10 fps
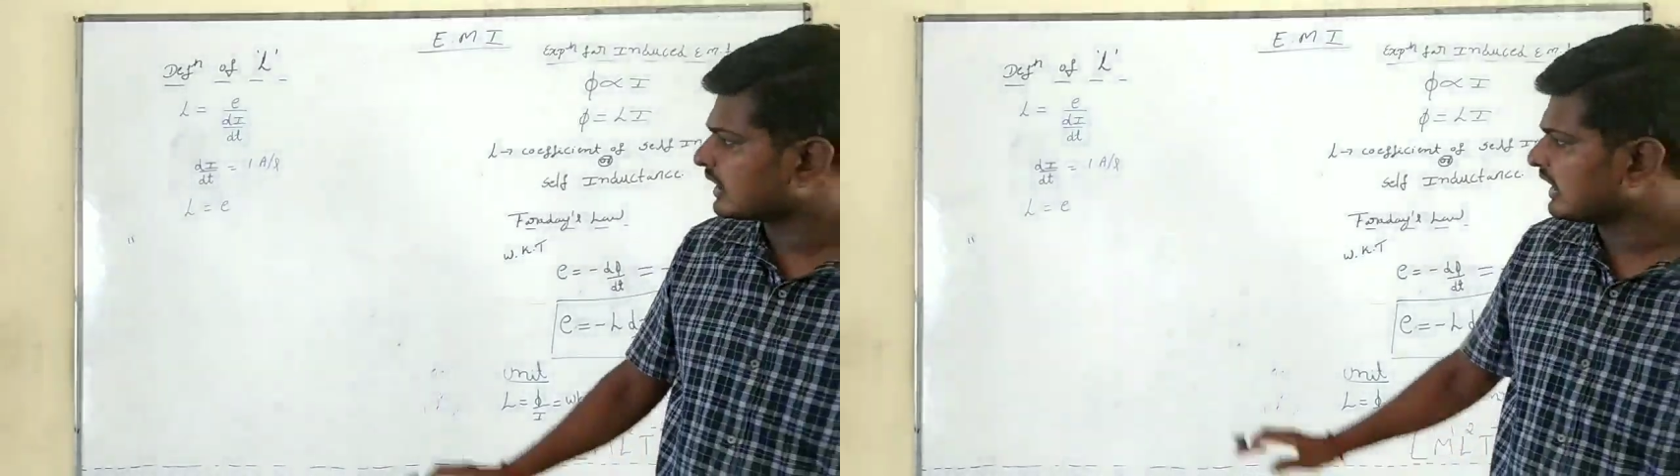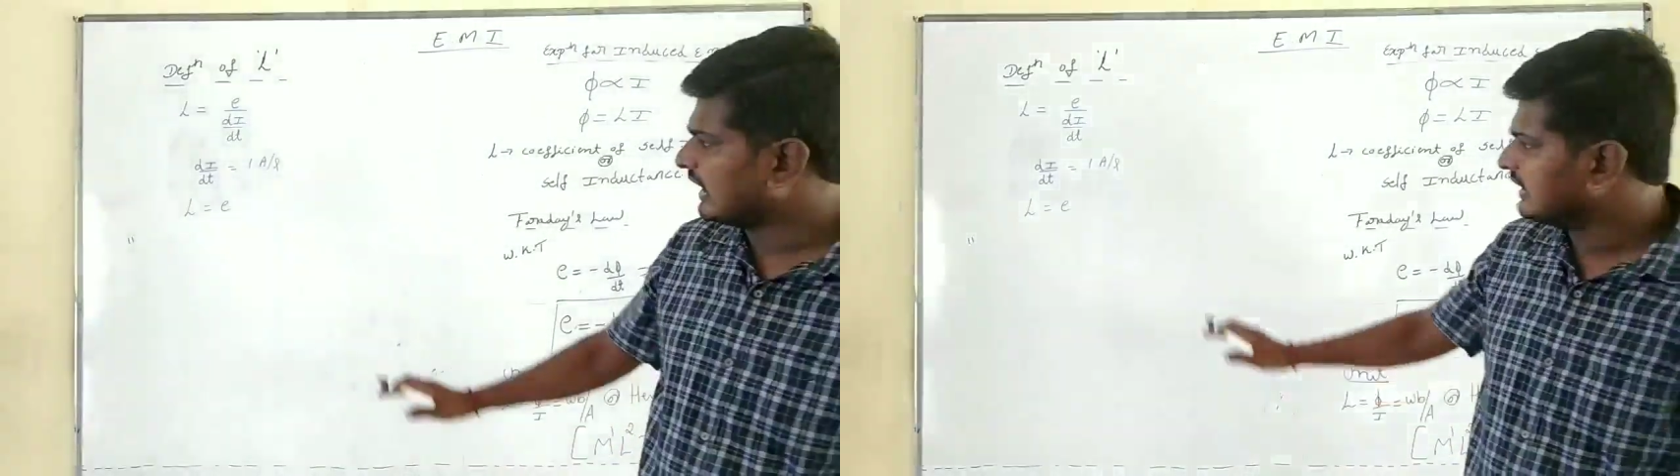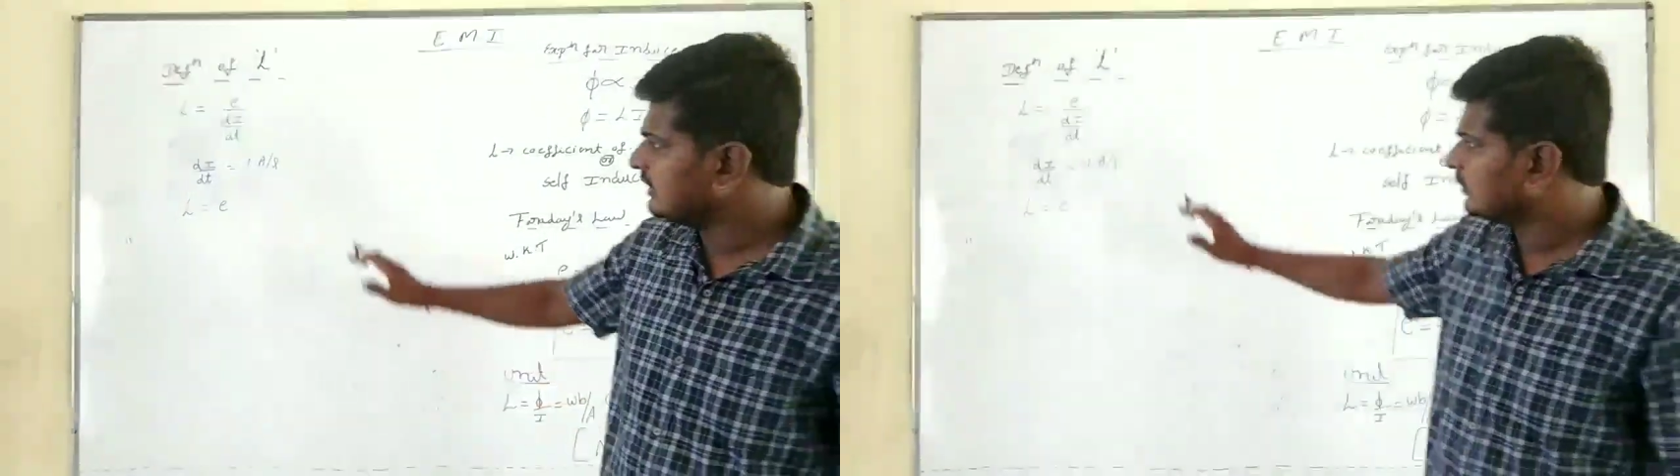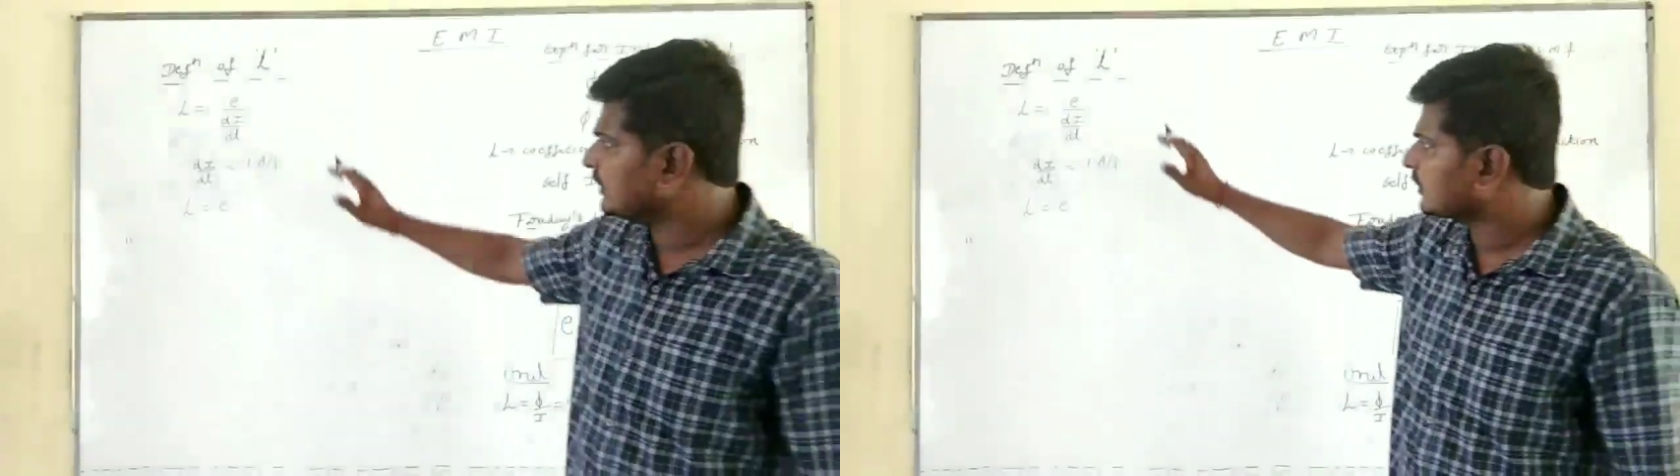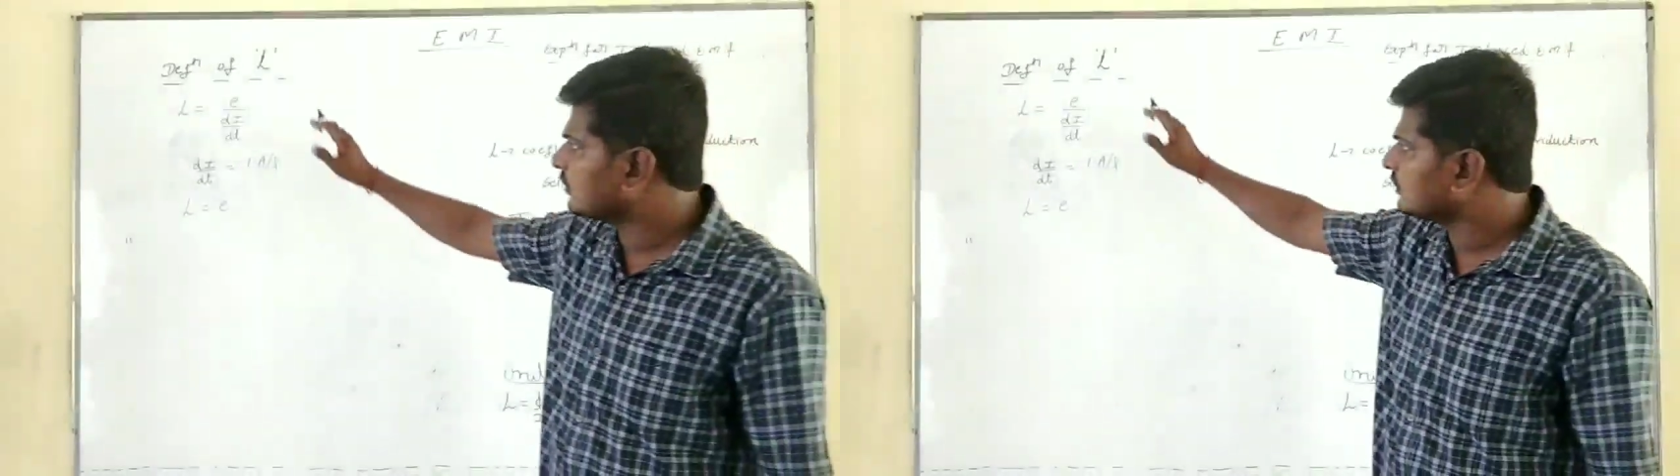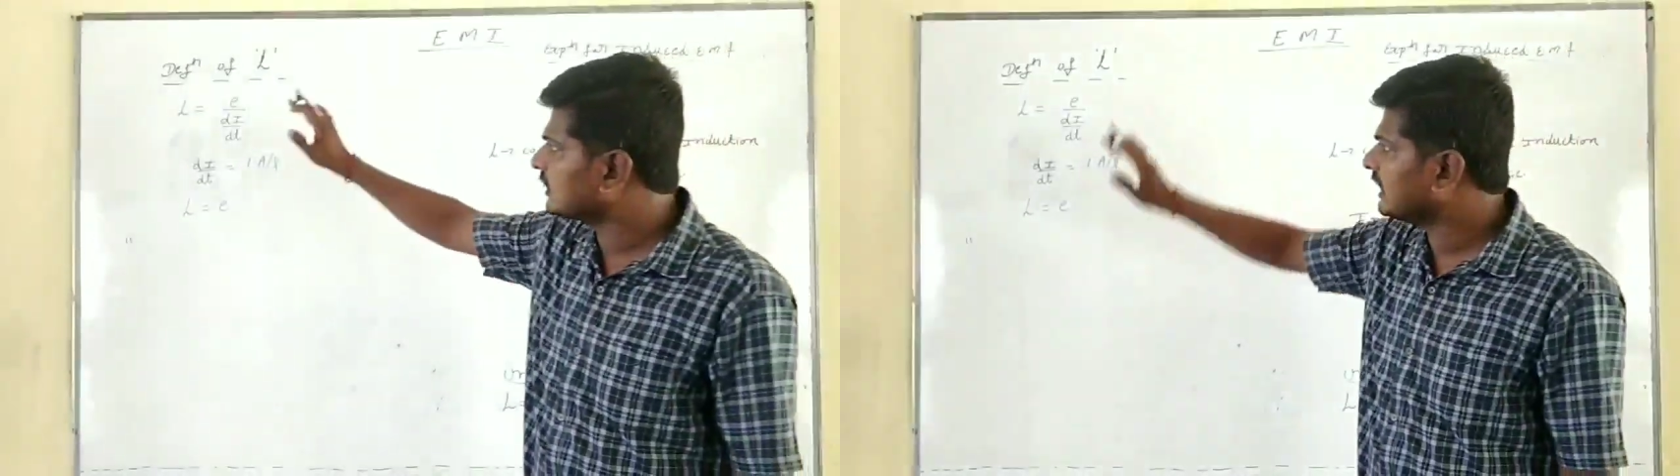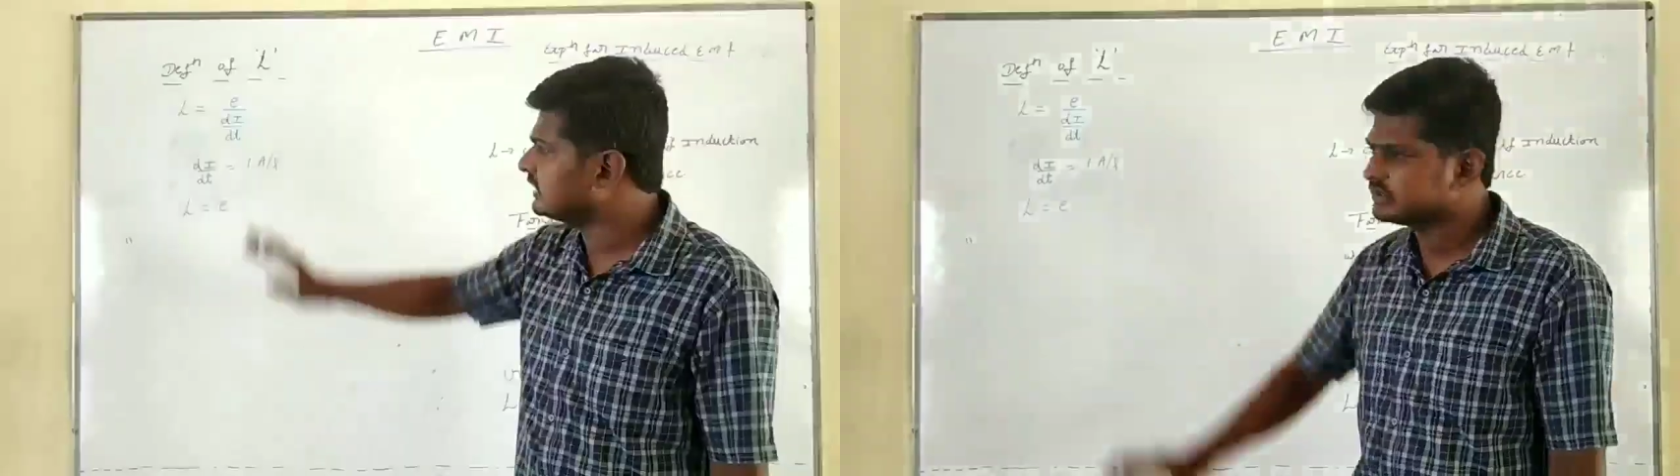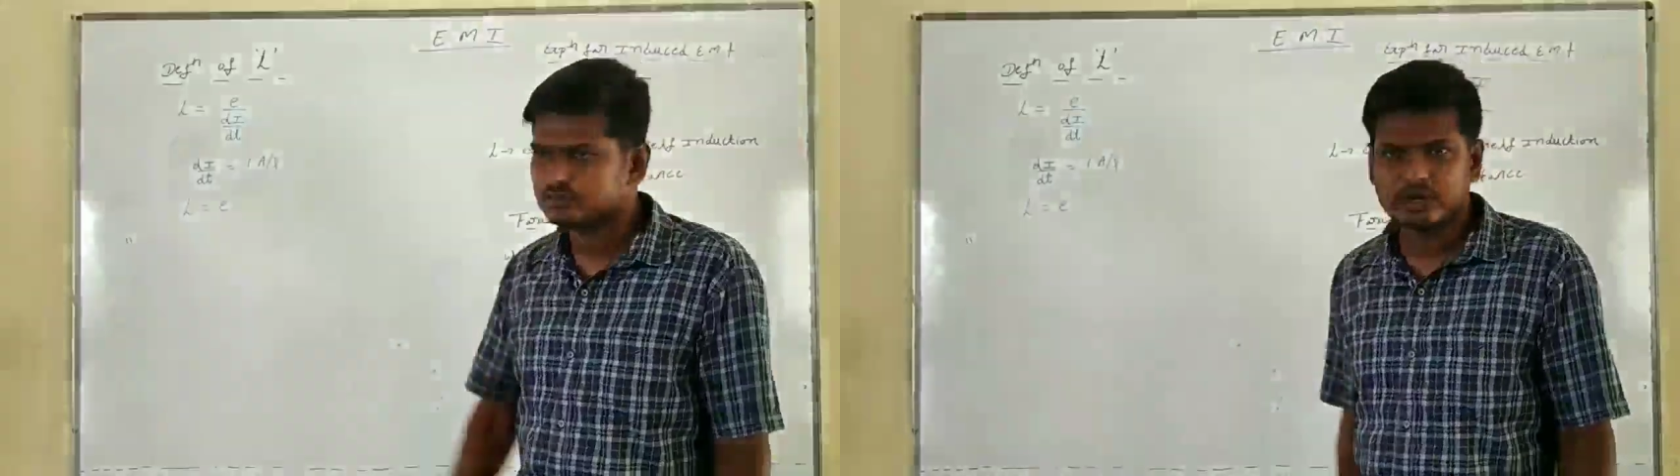coil, we are going to call it
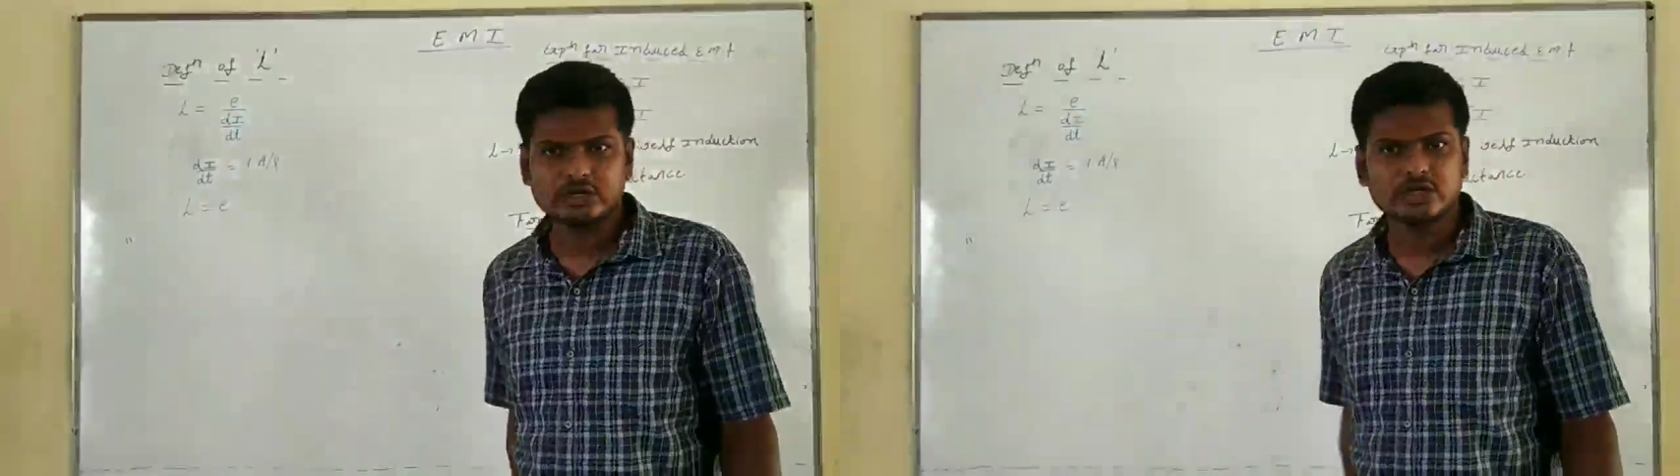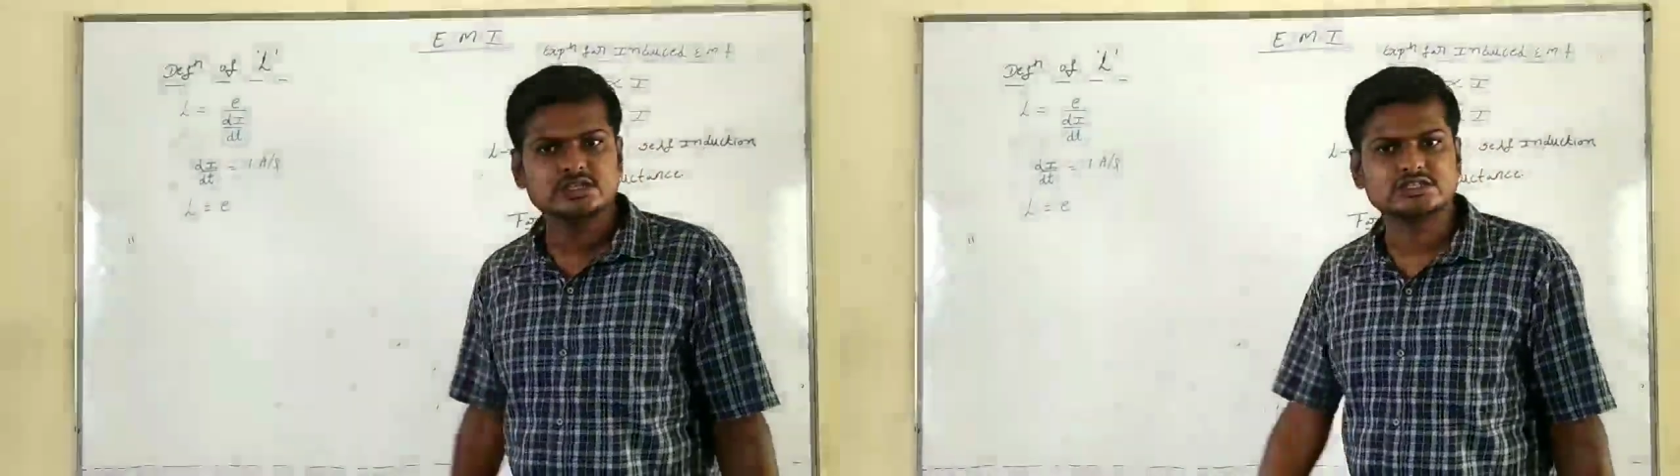as what?